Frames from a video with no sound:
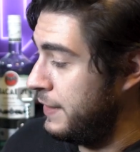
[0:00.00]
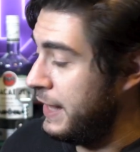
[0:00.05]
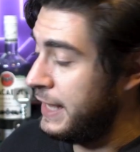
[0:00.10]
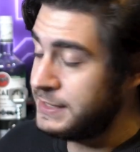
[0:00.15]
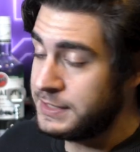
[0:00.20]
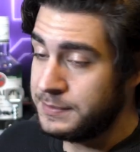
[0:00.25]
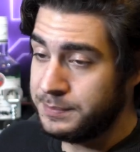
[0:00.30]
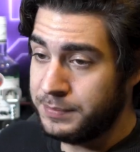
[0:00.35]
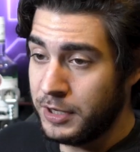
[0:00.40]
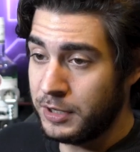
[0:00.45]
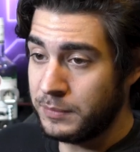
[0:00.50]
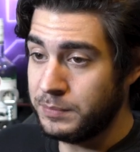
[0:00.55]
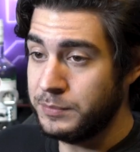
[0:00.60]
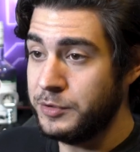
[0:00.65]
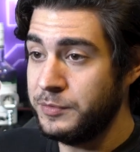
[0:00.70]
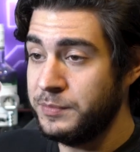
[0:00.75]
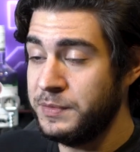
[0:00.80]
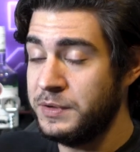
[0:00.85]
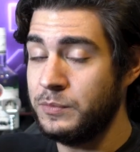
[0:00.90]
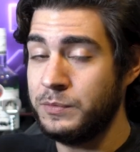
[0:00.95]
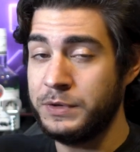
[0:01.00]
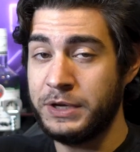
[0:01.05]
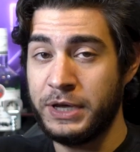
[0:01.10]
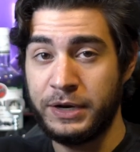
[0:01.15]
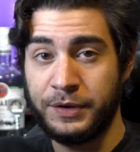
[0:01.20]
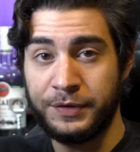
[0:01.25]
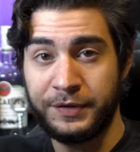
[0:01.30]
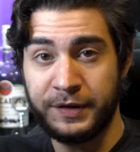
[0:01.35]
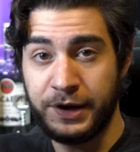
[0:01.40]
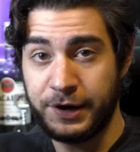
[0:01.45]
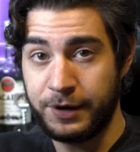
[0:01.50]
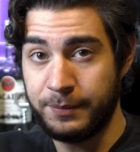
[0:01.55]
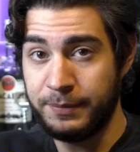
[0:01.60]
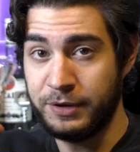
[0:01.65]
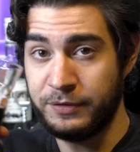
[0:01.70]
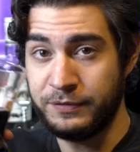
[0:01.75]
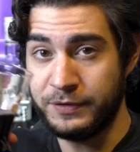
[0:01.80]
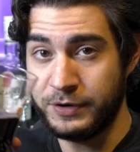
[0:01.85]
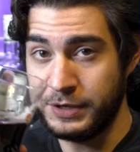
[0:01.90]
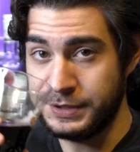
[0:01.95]
That's a punk movement we gotta talk
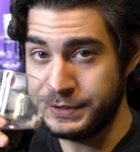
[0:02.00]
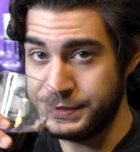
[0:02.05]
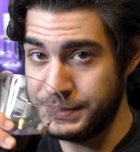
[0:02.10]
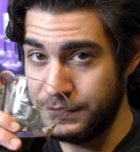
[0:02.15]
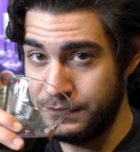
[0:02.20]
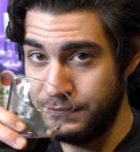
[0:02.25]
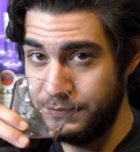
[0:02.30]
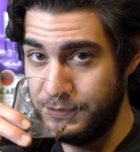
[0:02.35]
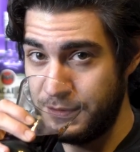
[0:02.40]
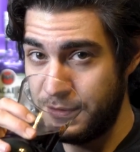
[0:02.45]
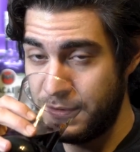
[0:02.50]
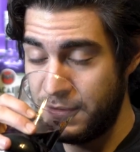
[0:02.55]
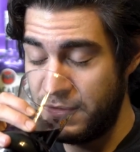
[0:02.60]
about very soon.